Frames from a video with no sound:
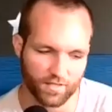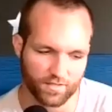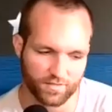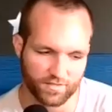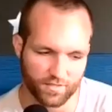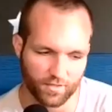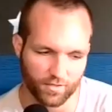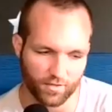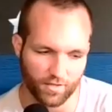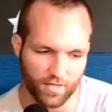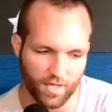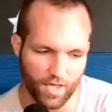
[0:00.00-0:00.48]

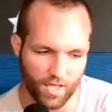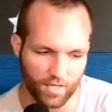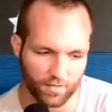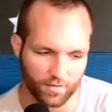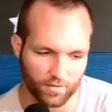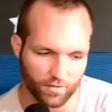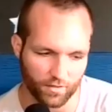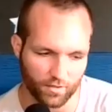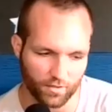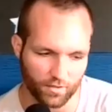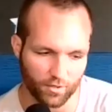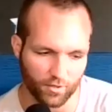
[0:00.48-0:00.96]
necessarily ahead of
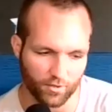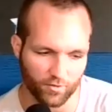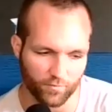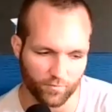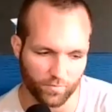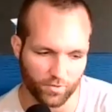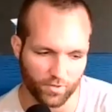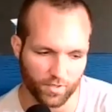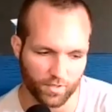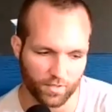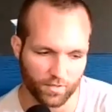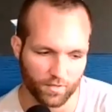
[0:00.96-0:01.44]
the curve,
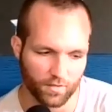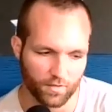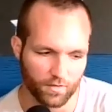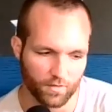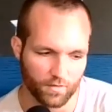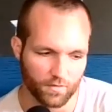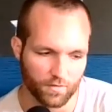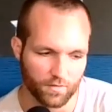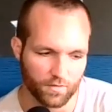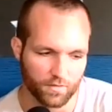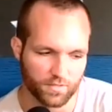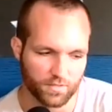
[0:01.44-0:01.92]
but
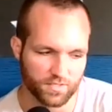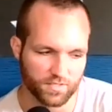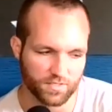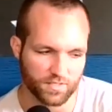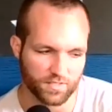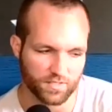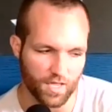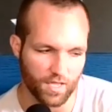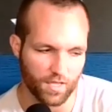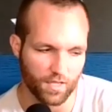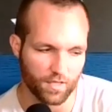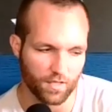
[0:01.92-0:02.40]

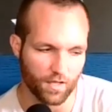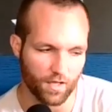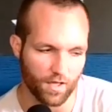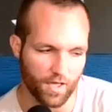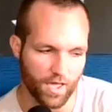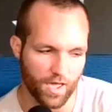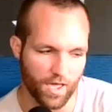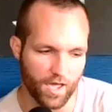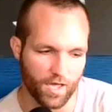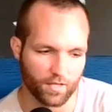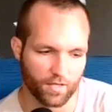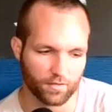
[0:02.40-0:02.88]
stay
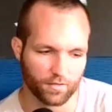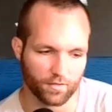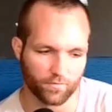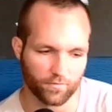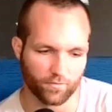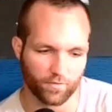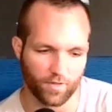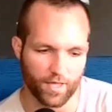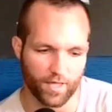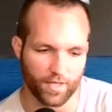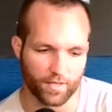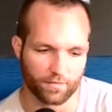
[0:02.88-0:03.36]
ahead
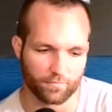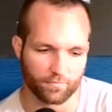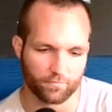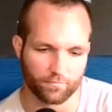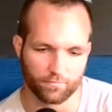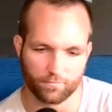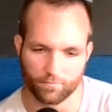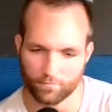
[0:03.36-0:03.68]
of like